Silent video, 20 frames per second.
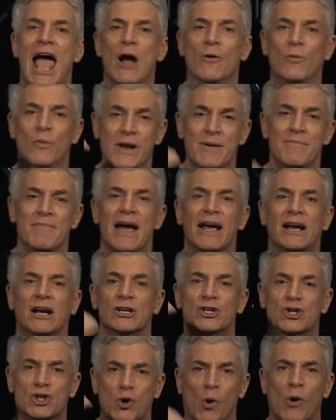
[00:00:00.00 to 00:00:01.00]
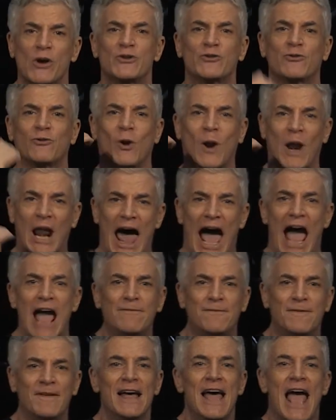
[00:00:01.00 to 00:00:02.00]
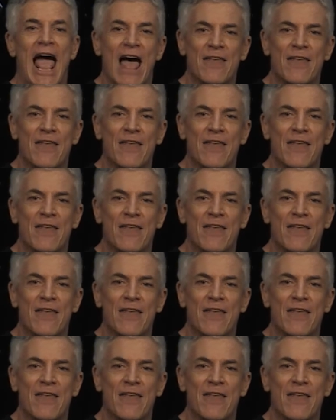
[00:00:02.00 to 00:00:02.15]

and we make a choice for life